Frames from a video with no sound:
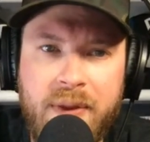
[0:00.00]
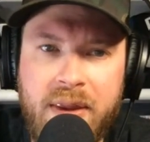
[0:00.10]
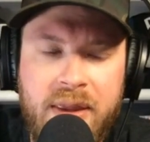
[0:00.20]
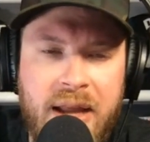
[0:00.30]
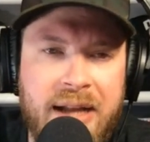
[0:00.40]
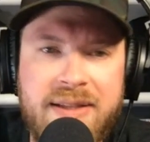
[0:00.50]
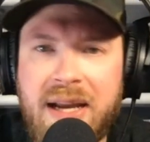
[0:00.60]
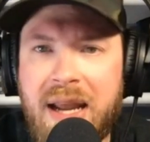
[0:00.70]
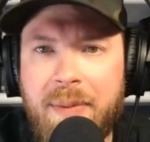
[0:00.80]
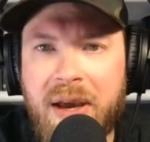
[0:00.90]
Not
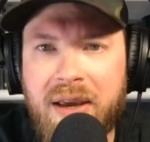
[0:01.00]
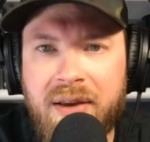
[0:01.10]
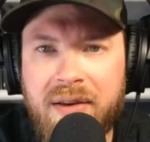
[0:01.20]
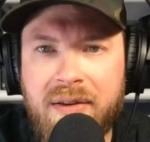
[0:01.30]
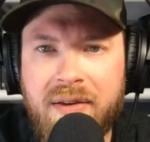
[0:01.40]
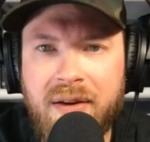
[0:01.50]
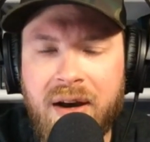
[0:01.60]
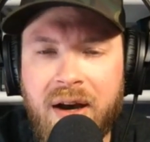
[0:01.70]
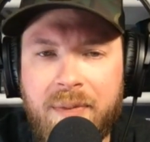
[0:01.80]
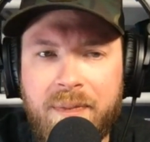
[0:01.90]
dynamic.
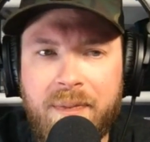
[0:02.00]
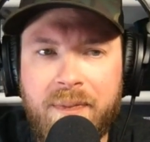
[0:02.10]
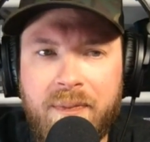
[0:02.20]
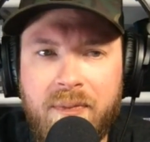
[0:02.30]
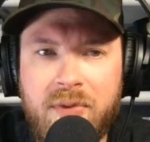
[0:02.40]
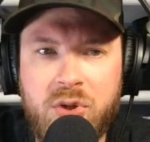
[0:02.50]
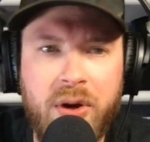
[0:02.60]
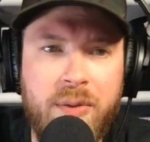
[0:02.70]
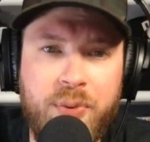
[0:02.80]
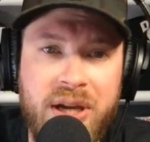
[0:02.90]

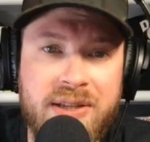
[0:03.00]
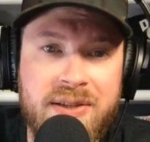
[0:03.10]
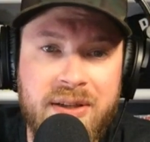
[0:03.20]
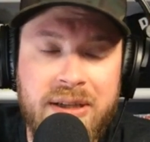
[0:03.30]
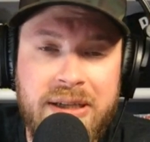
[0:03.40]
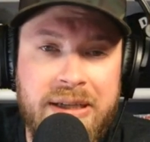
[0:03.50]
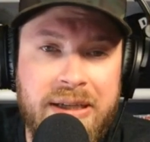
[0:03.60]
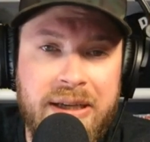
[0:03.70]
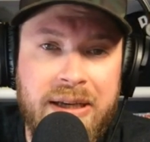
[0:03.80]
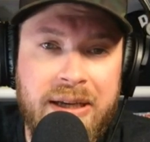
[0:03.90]
Torian Prince
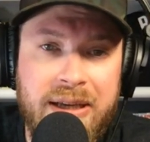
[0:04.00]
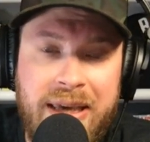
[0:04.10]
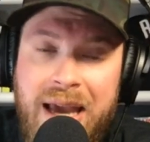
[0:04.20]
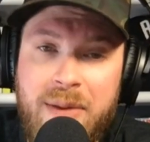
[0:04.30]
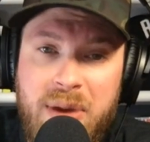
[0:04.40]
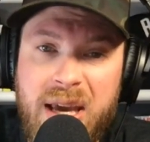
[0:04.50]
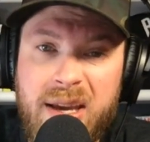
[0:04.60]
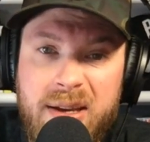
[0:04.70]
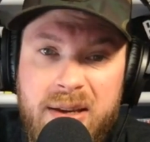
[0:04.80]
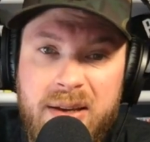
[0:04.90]
can be.
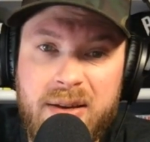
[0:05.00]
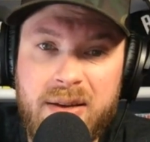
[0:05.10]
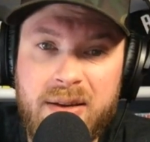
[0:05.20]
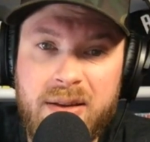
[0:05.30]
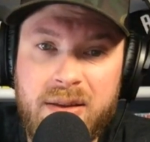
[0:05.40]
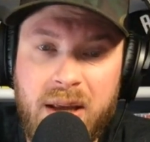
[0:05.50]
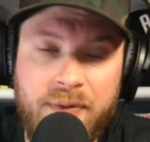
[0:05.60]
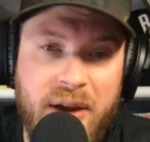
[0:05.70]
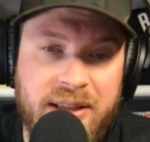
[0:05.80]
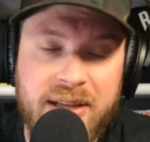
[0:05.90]
In
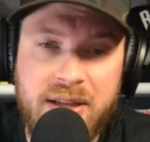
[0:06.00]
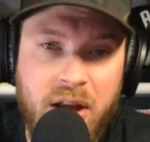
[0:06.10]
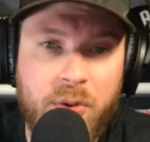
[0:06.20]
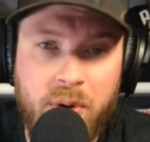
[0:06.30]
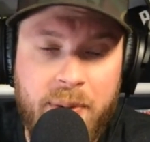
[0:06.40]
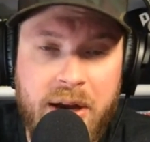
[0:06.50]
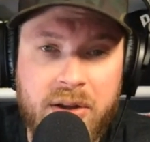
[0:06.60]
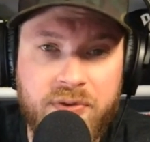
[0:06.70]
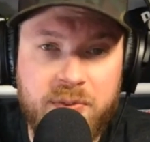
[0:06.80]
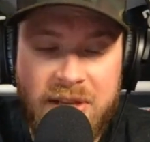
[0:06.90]
fact, that's another one of my
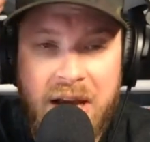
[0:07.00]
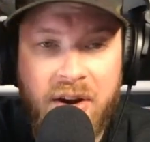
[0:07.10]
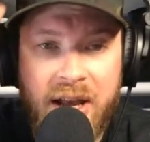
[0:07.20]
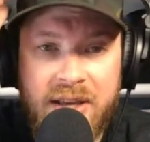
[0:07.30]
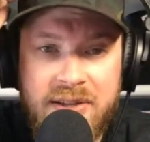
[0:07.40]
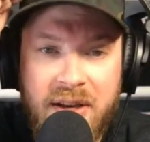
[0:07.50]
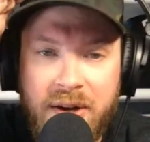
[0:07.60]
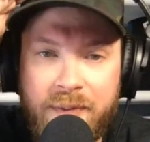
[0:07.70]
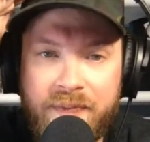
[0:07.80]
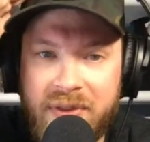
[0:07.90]
notes from Saturday, is
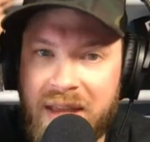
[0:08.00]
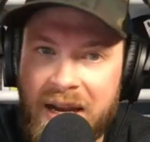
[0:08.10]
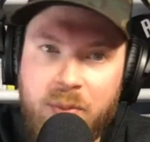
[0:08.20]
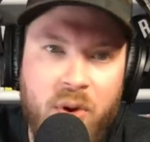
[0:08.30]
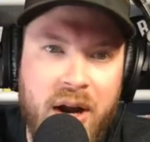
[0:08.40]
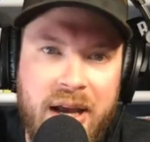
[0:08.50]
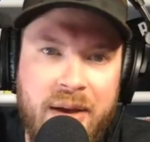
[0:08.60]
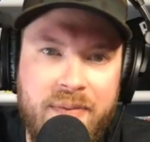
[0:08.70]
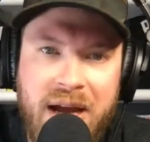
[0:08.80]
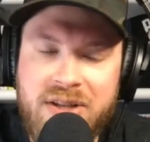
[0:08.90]
they need more out of
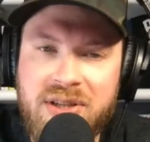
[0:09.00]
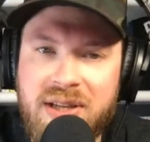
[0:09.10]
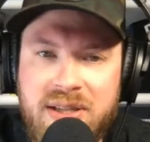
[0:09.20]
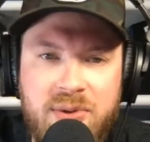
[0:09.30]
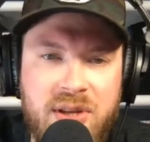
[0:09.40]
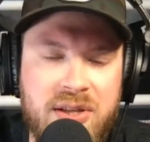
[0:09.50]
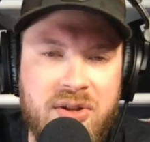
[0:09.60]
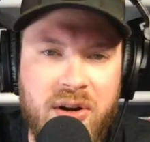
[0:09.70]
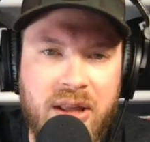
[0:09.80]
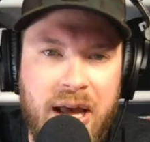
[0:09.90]
him, not just because he was in the
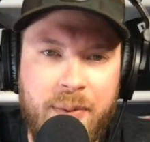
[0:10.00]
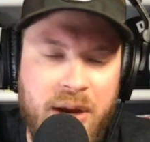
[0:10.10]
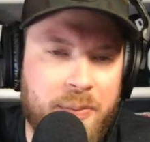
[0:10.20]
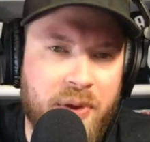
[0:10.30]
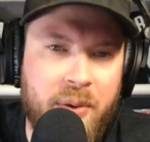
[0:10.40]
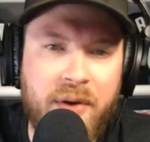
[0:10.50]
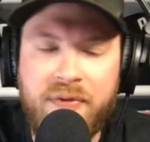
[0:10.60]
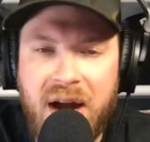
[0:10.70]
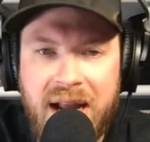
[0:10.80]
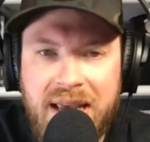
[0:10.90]
starting lineup. He didn't play well
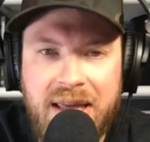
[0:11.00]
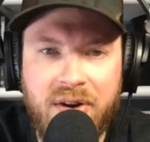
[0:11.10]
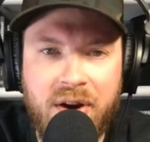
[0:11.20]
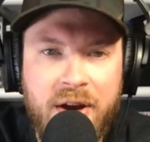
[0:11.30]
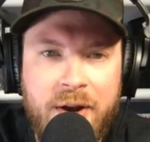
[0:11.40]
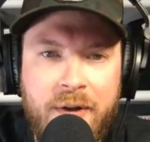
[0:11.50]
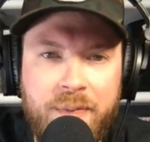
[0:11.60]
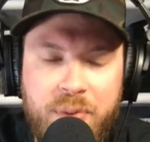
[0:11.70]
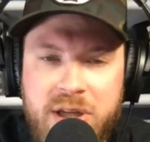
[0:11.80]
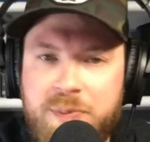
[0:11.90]
Friday either,
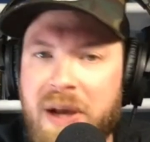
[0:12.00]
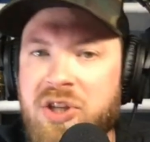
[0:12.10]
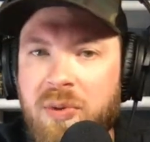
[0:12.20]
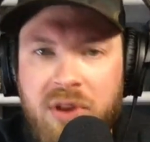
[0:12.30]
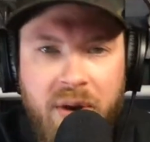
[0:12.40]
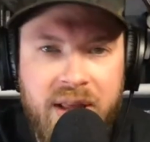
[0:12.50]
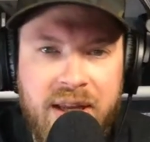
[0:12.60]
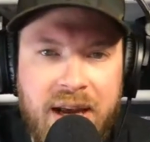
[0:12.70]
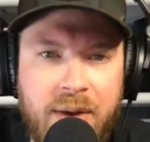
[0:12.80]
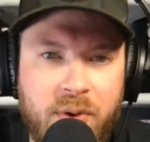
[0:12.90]
but especially with no
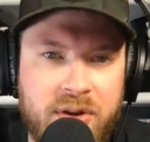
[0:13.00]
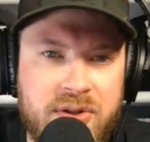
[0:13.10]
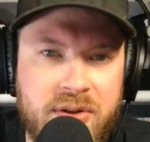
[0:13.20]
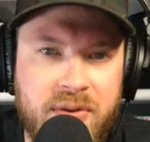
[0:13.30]
Anthony Edwards.